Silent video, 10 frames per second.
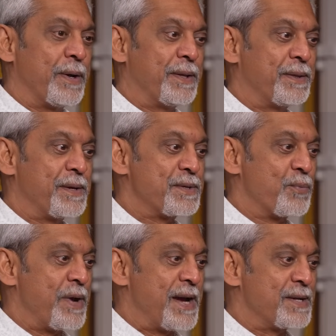whether there's a
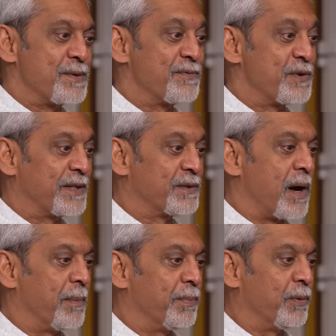way to, for
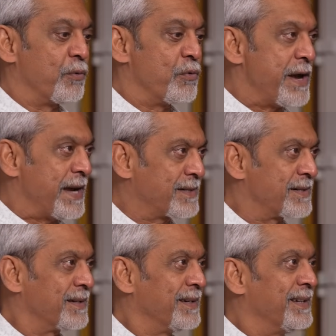example,
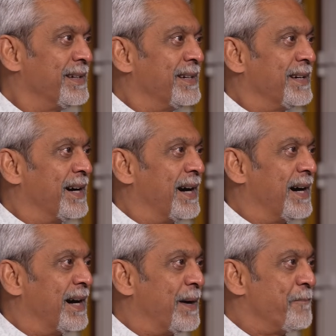rate
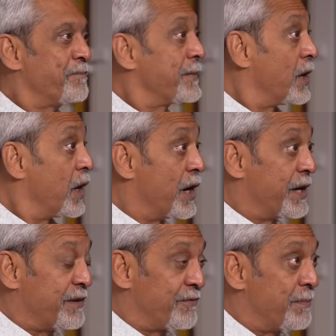an
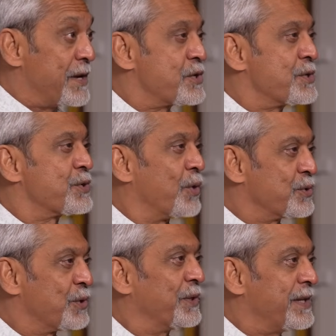information
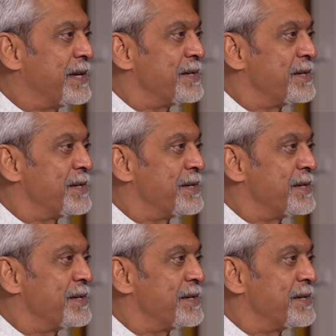source on the